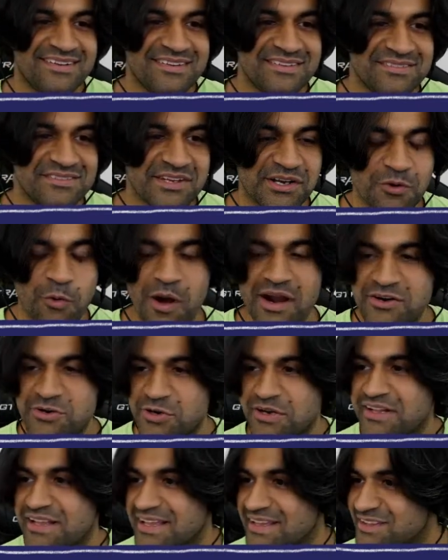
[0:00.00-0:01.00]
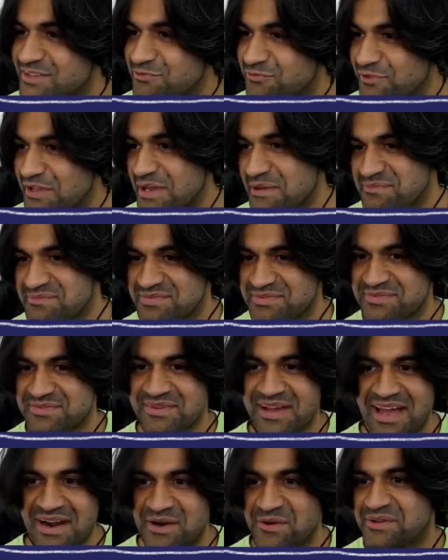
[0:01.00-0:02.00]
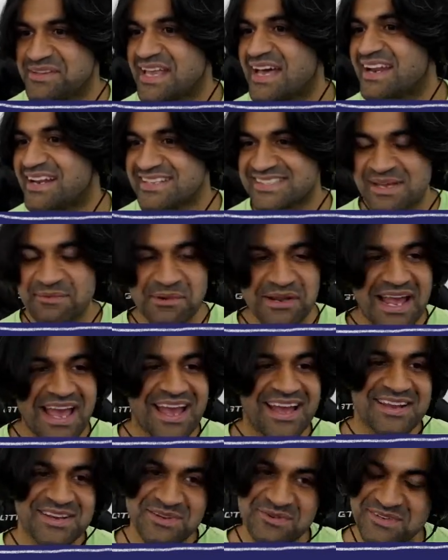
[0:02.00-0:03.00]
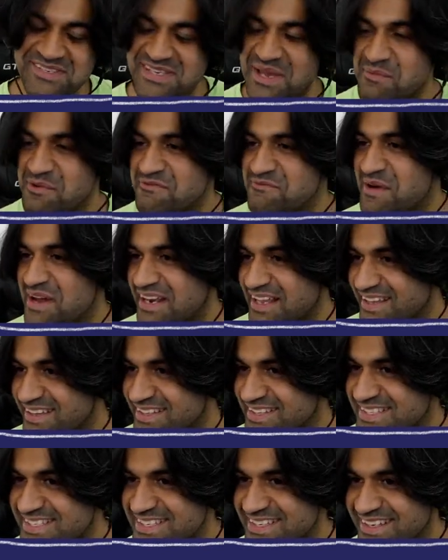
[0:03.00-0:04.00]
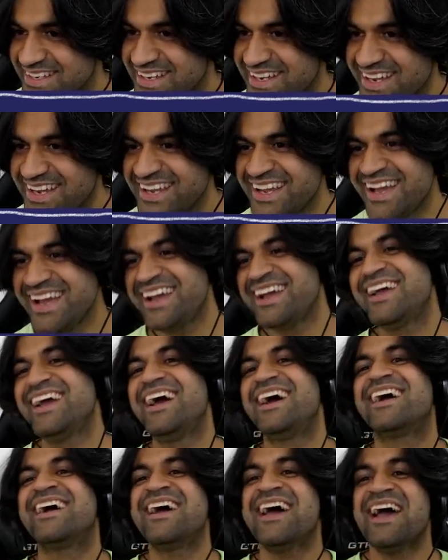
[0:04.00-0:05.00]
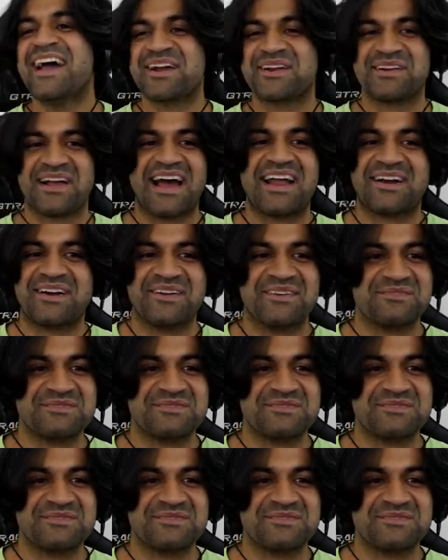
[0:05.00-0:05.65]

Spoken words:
the quadrillionth flip, I don't know what that is. I'm going to hand you a sum of money that's, I don't know,